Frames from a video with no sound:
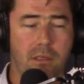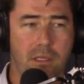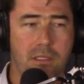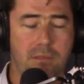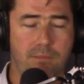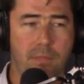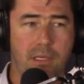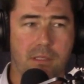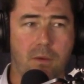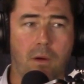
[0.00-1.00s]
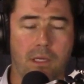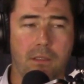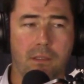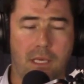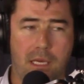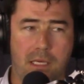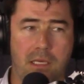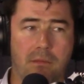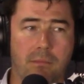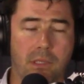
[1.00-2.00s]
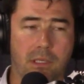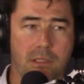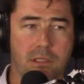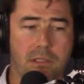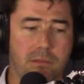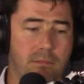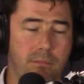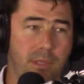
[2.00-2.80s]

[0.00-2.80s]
is is quite key because